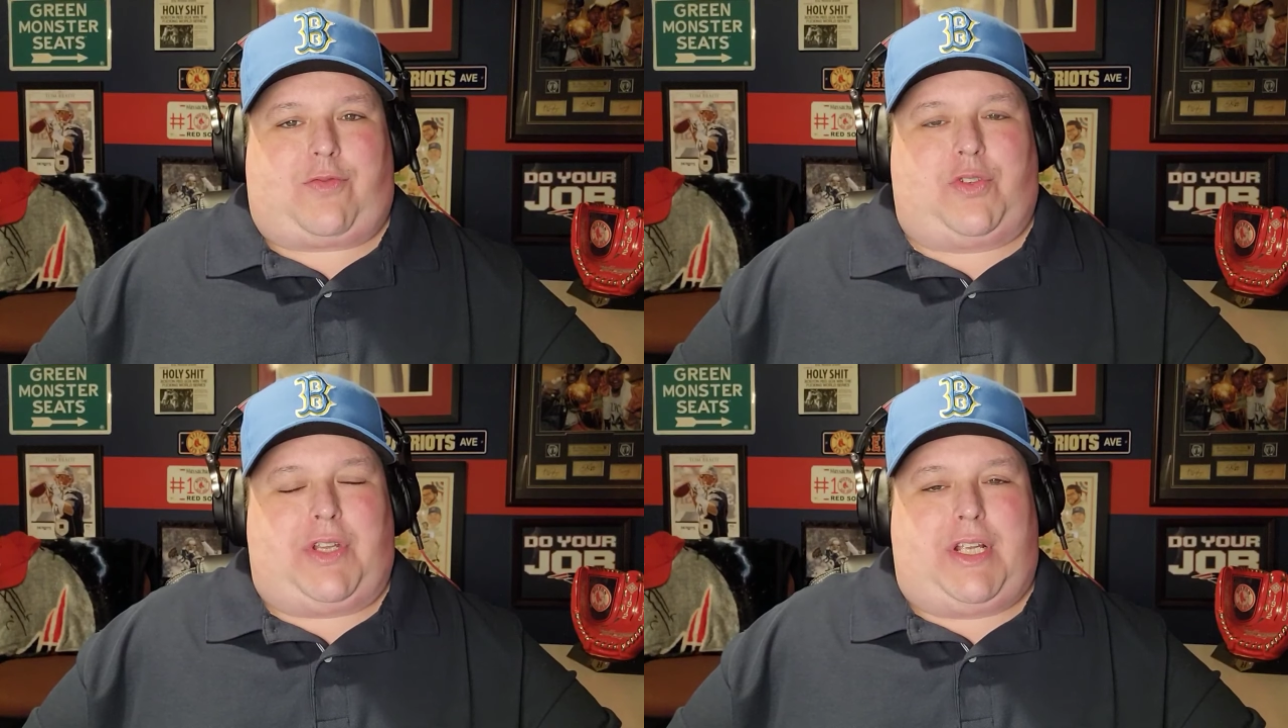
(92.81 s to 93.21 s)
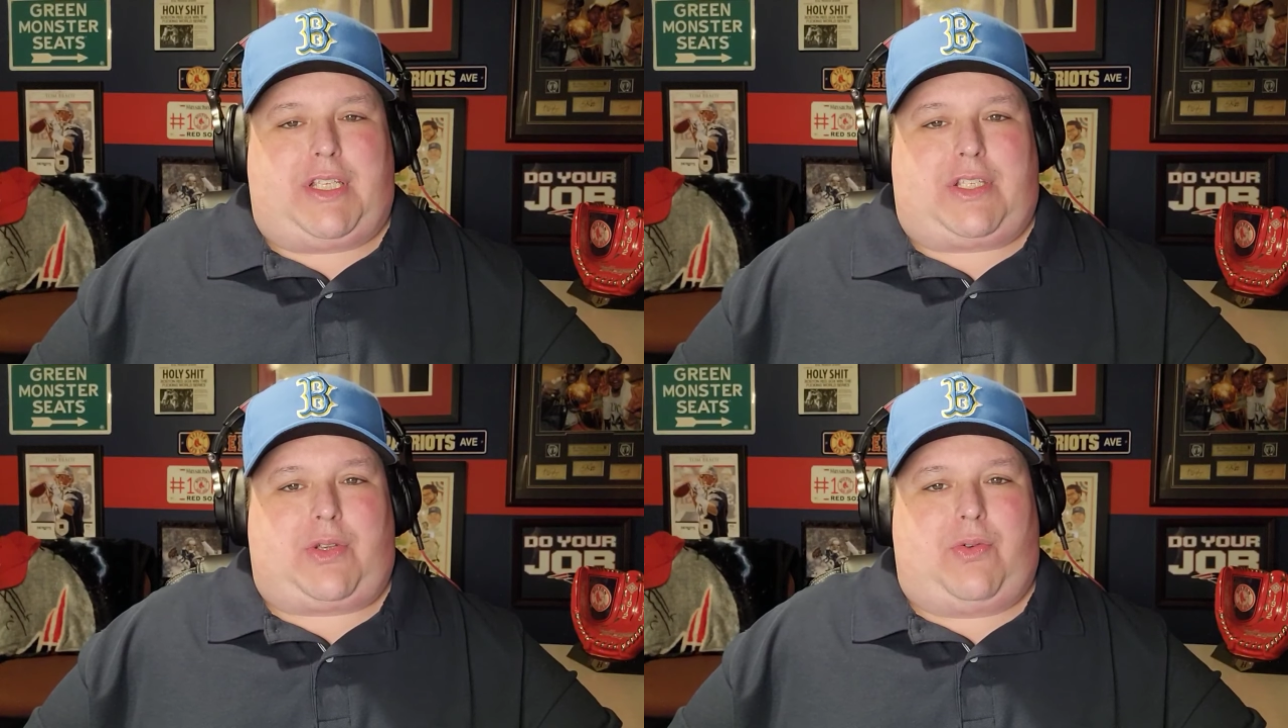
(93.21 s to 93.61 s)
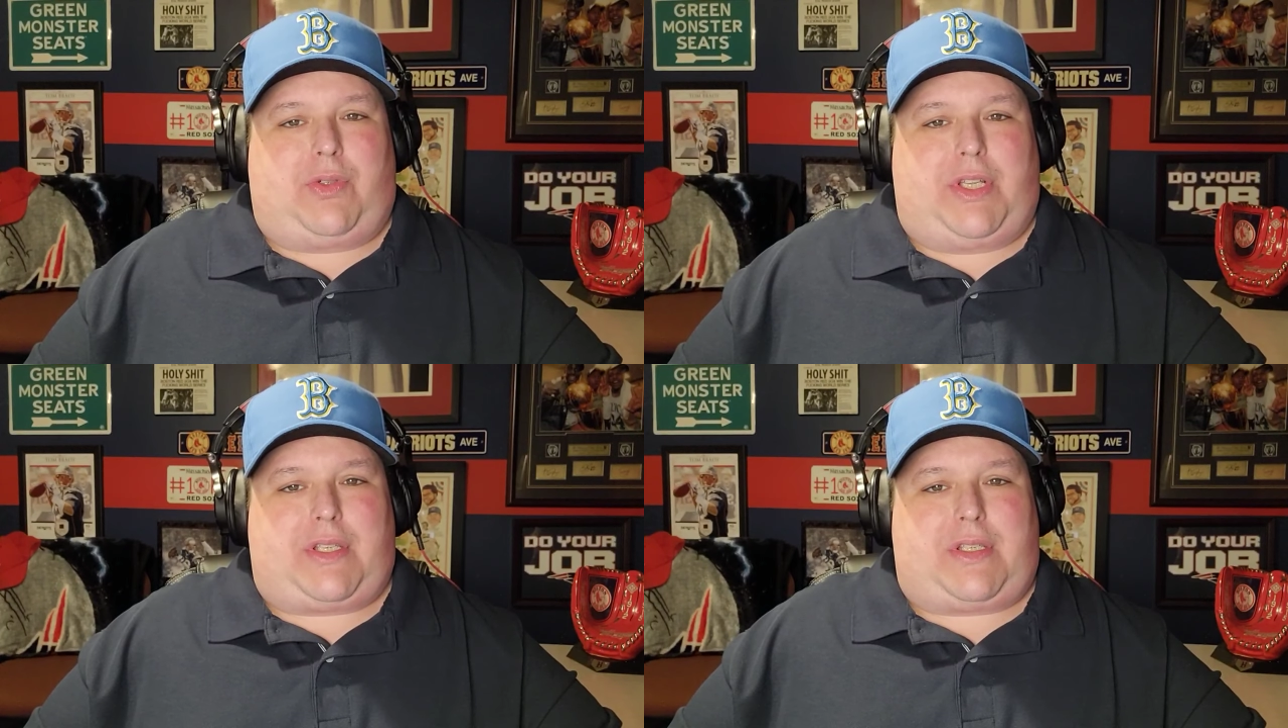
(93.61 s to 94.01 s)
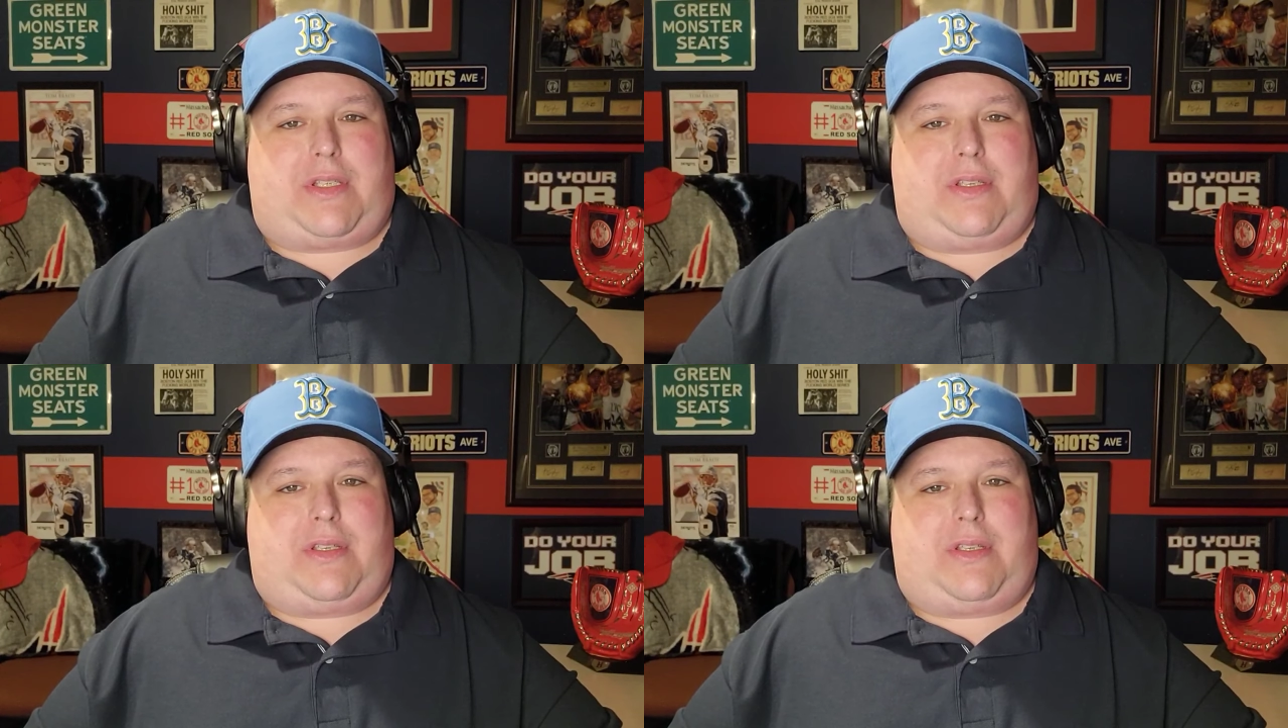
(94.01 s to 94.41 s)
full innings
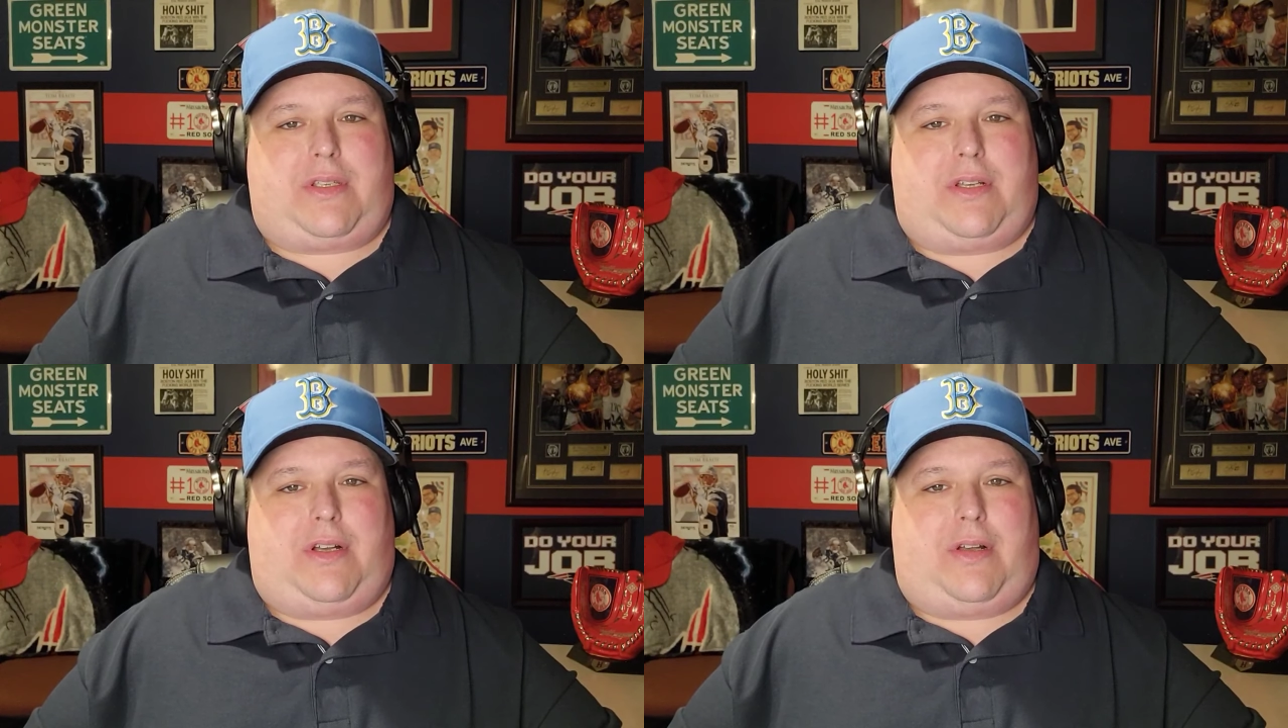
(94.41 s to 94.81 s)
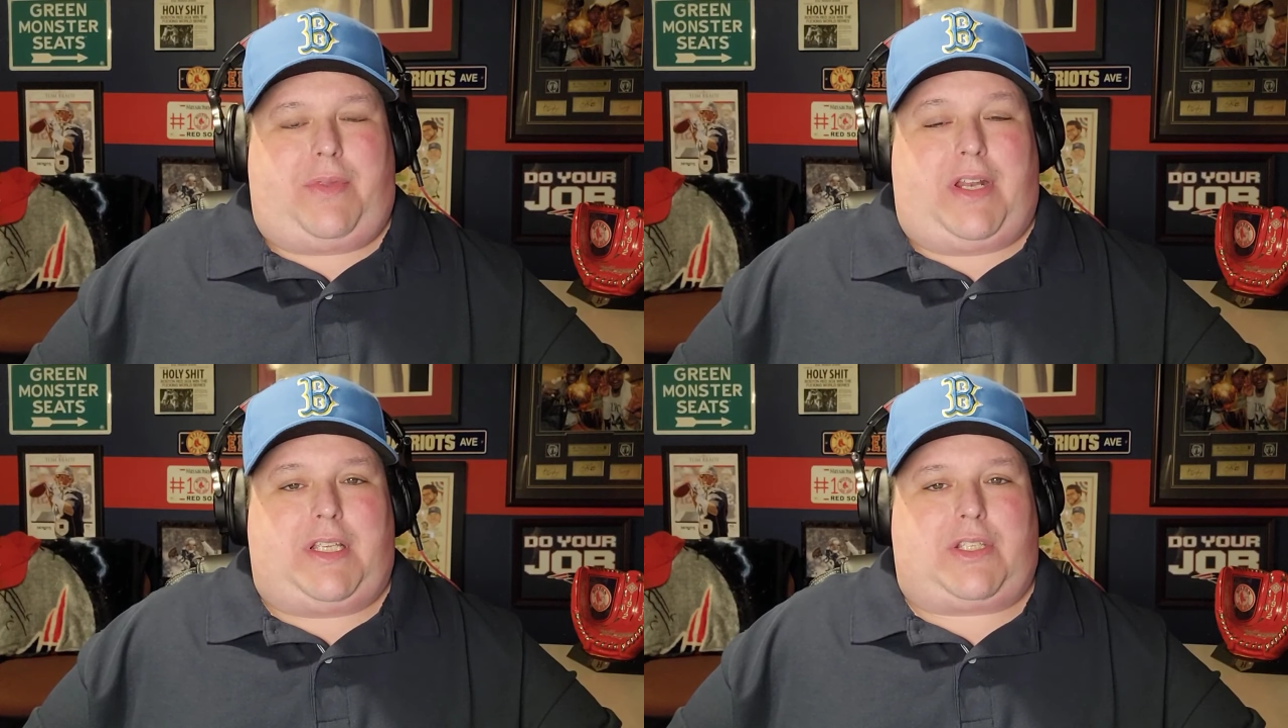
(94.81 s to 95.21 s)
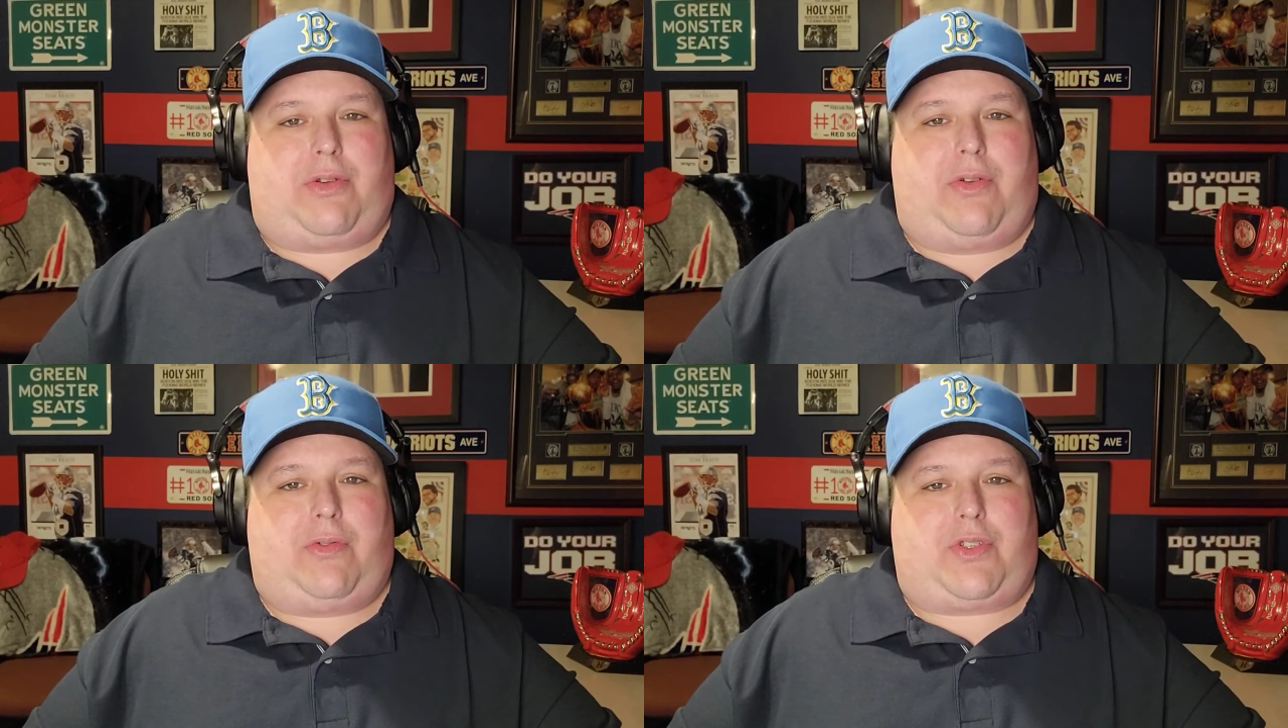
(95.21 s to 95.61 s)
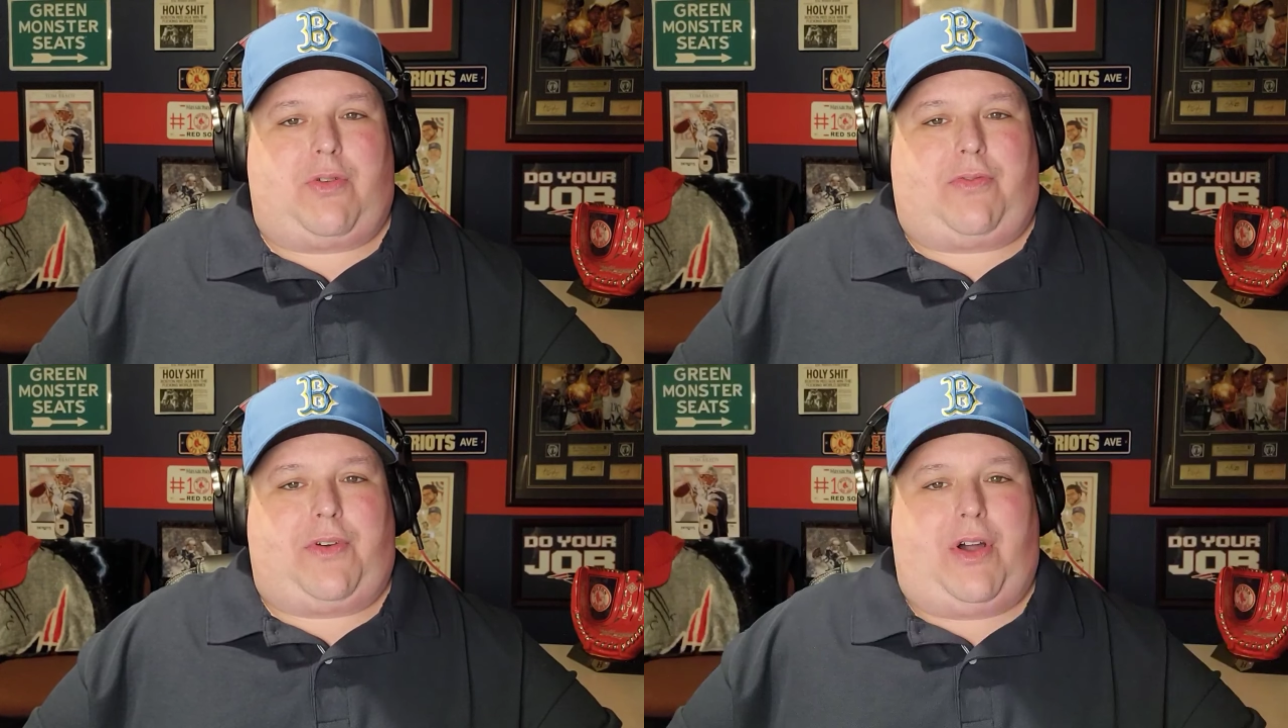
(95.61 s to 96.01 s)
scoreless um, that he's thrown
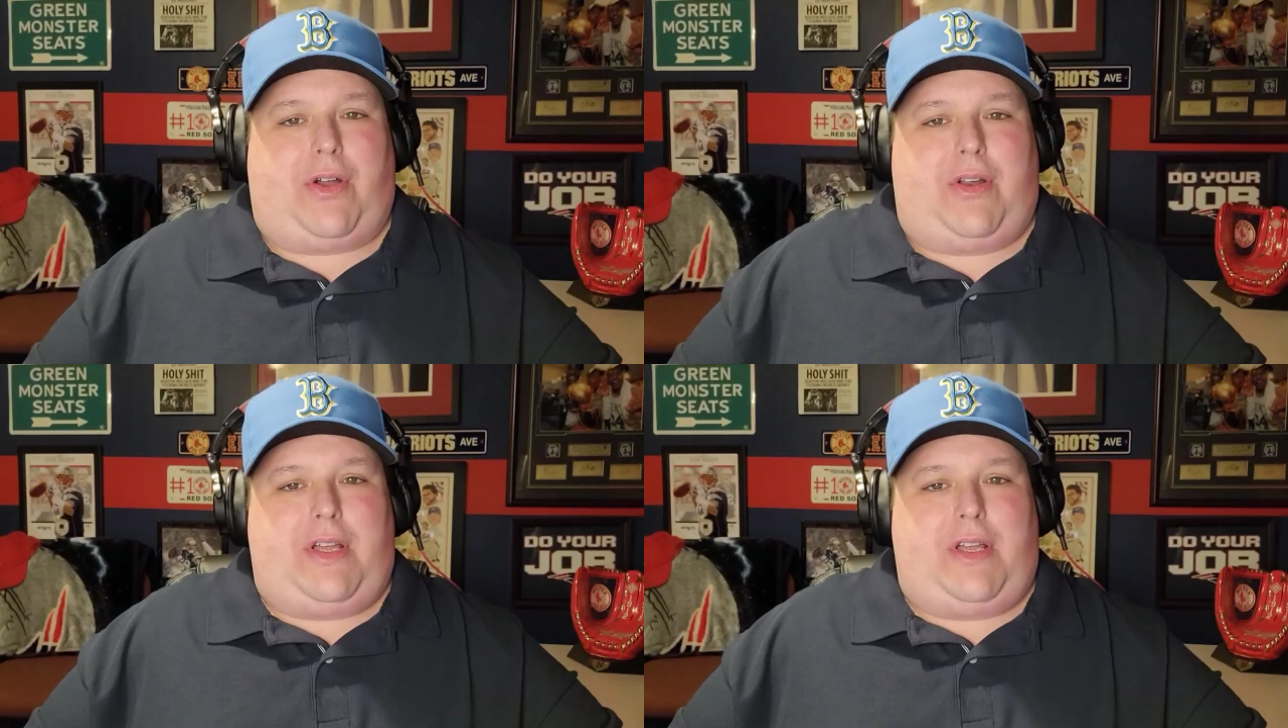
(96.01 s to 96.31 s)
so far.